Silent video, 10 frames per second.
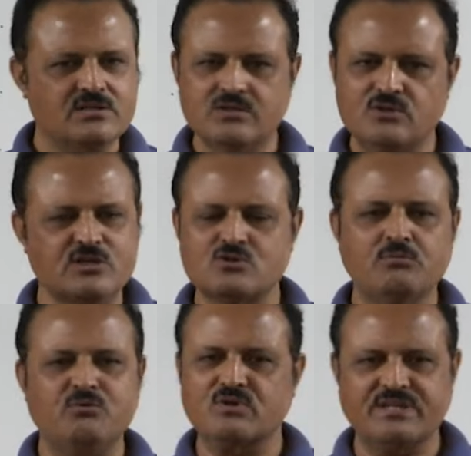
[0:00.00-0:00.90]
There is no
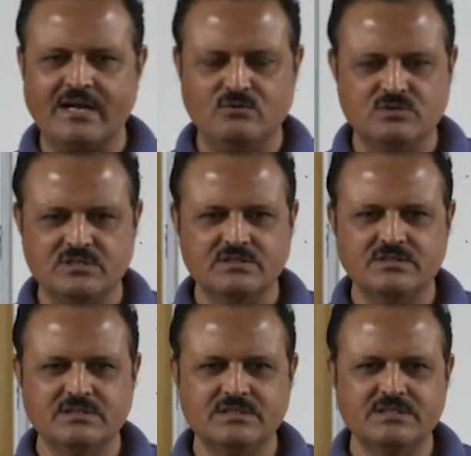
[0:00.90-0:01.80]
fourth account.
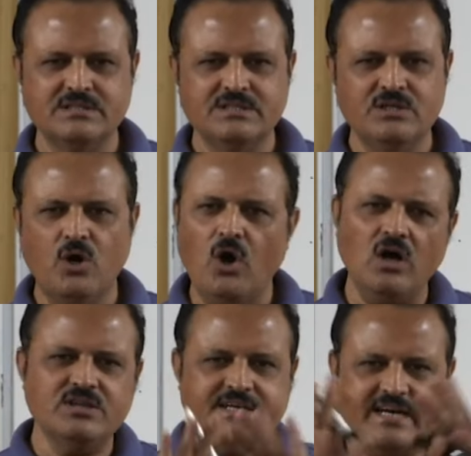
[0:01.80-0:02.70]

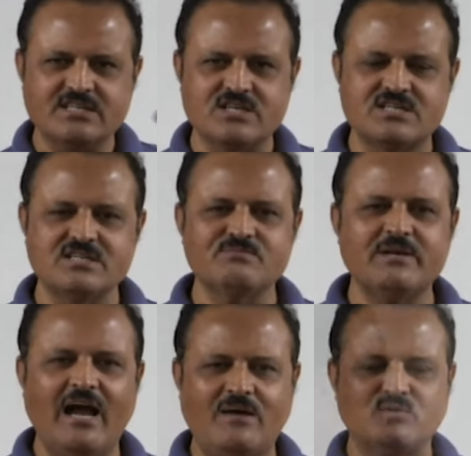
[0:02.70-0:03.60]
All the transactions we have